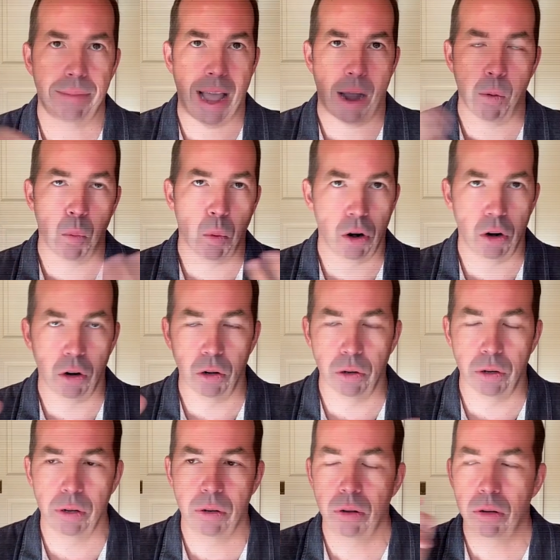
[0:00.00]
that
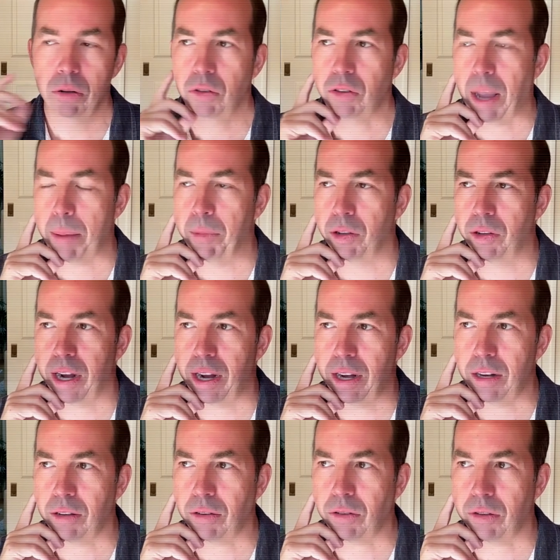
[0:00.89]
world
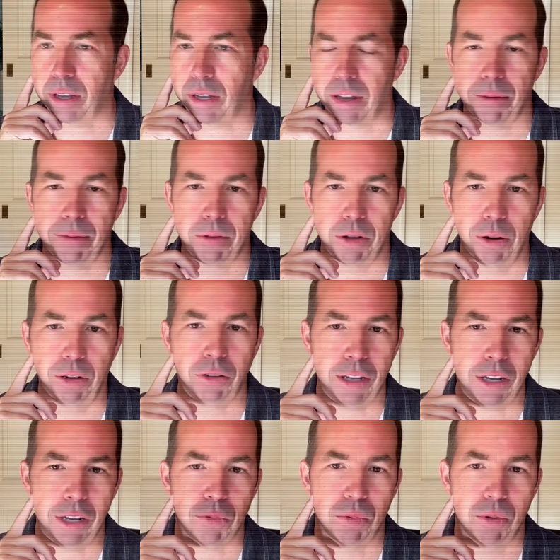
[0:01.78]
simultaneously,
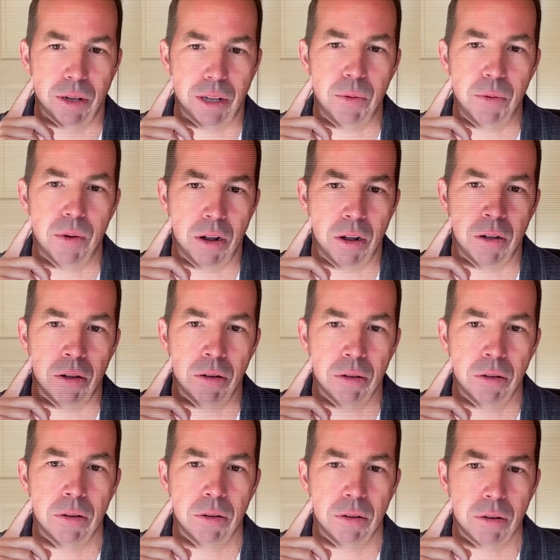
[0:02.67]
USD is really
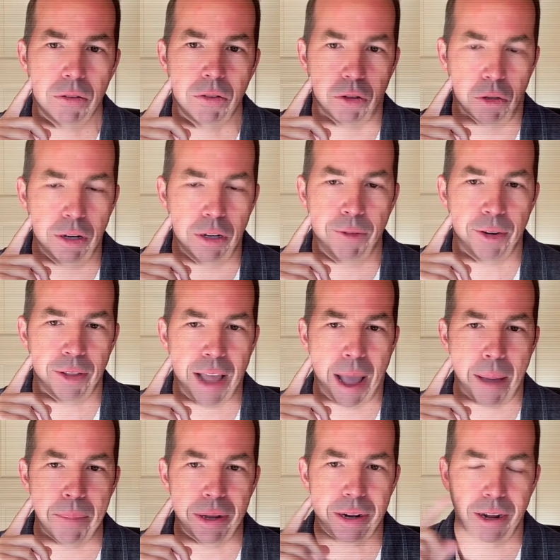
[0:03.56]
well suited for
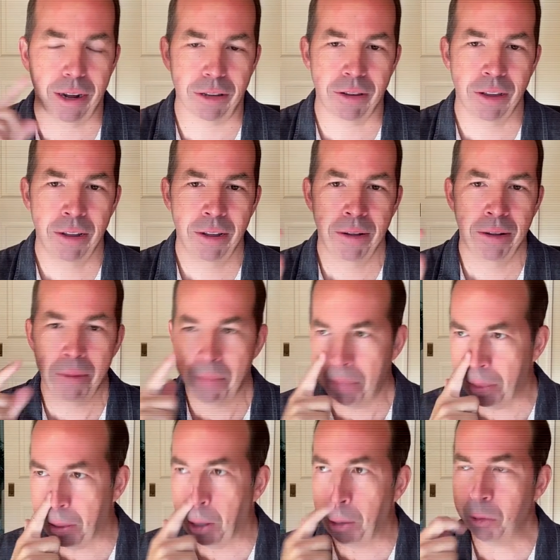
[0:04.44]
that because
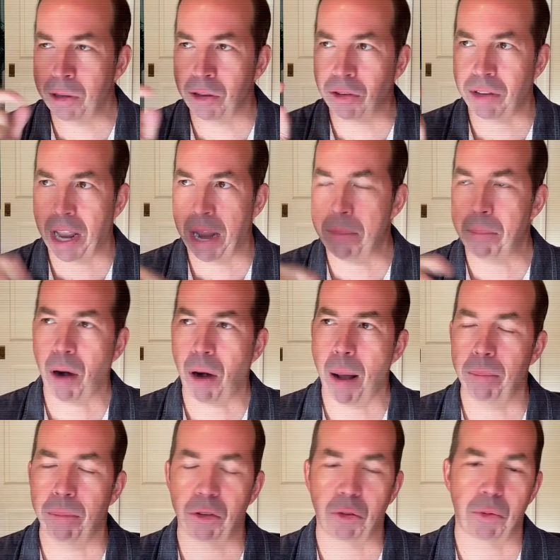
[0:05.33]
those are the same
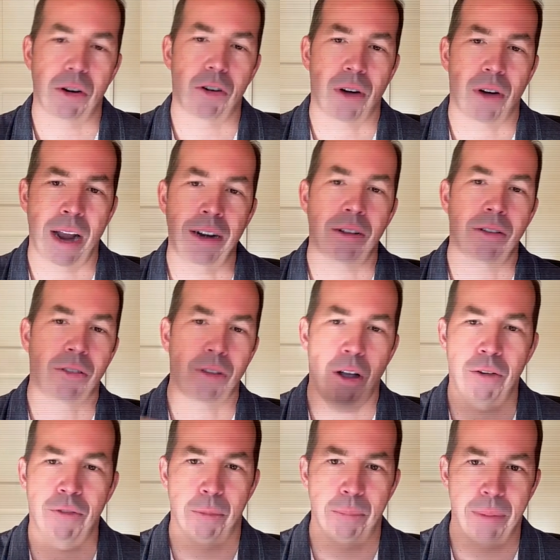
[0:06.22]
problems we were trying to solve for